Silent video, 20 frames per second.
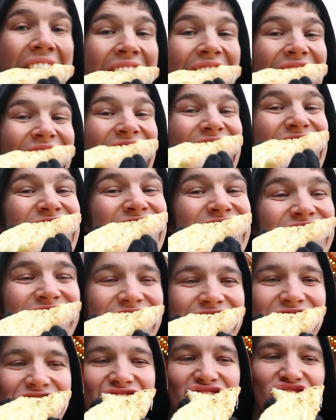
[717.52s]
Oh
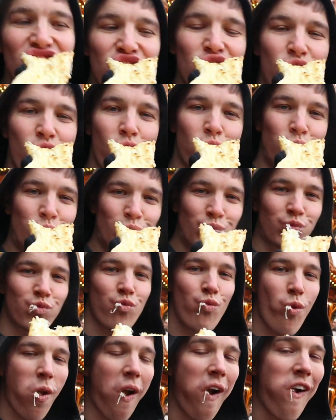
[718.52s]
my God, it's so
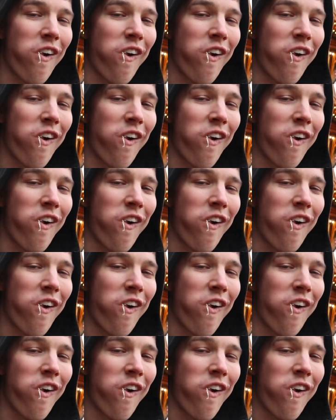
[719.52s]
good.